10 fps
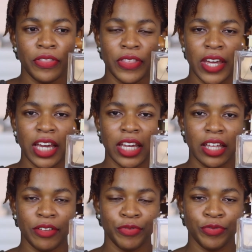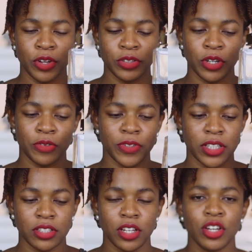thing in front of
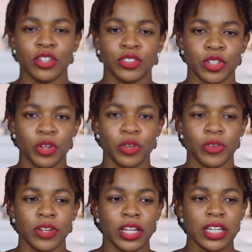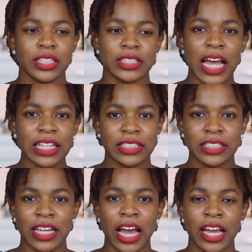it. So that's
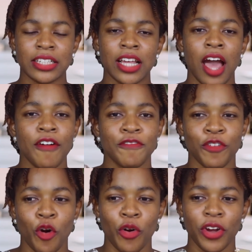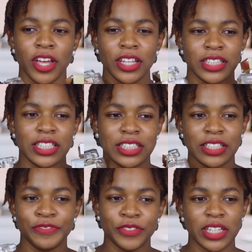it, guys, for the
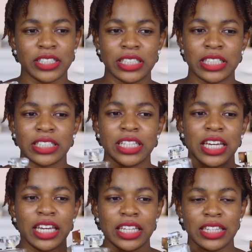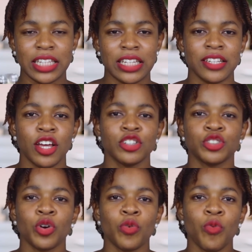differences in this.
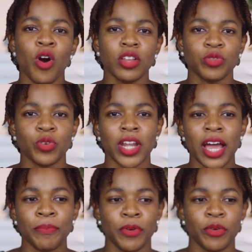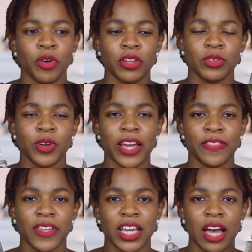So what would I what do I
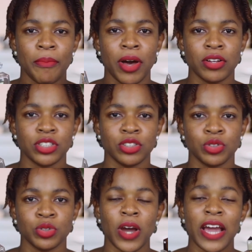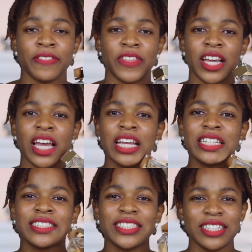think about the two? I think
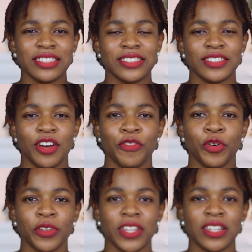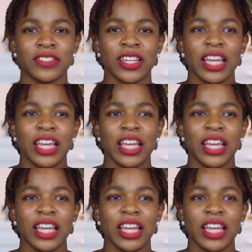this for this